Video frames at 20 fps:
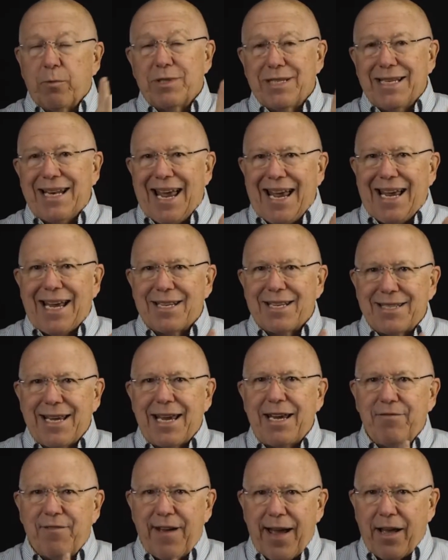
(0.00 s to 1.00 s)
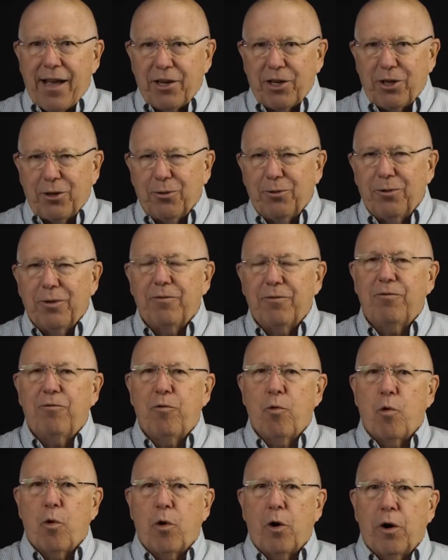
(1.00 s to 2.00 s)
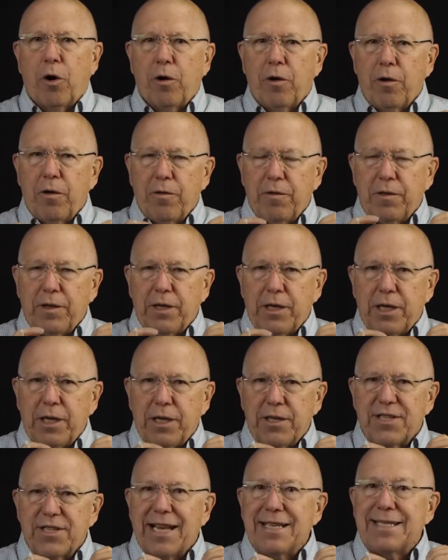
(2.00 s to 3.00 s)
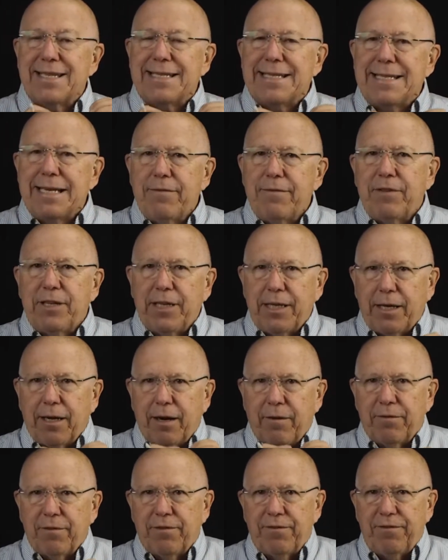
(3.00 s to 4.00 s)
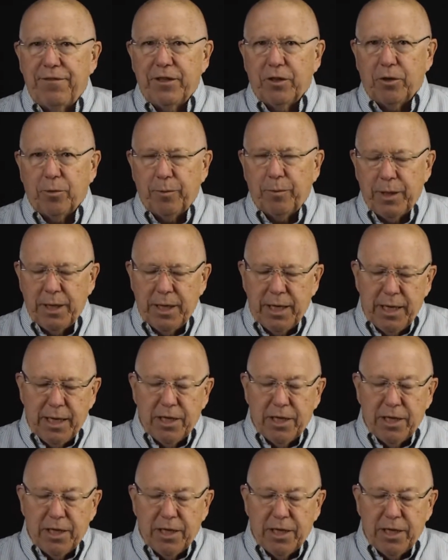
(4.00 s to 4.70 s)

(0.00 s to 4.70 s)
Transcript: It was an ASA value for the sensitivity of the film.